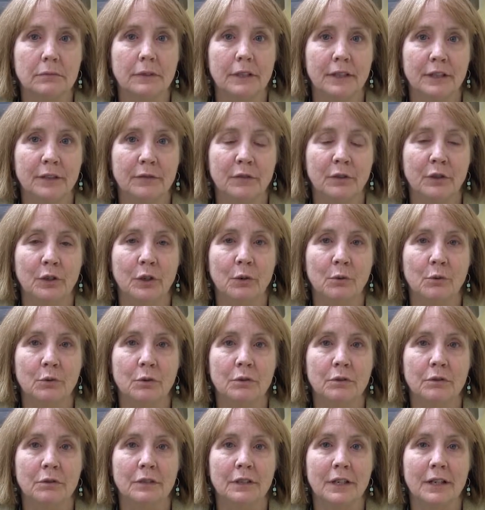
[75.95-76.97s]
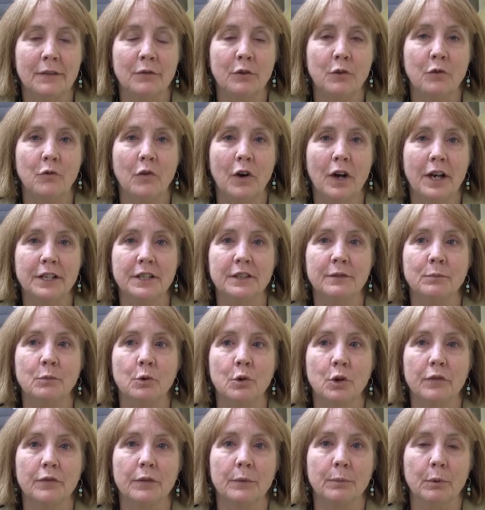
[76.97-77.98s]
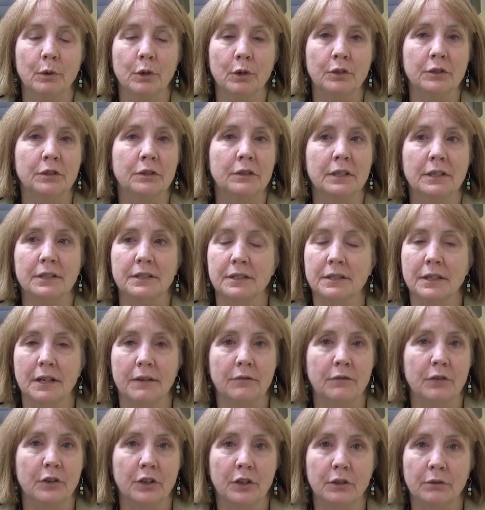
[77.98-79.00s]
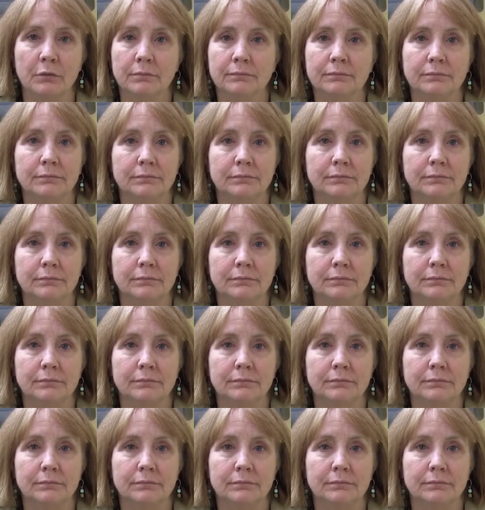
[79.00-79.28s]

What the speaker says: And if you find it more of a burden, it's not for you.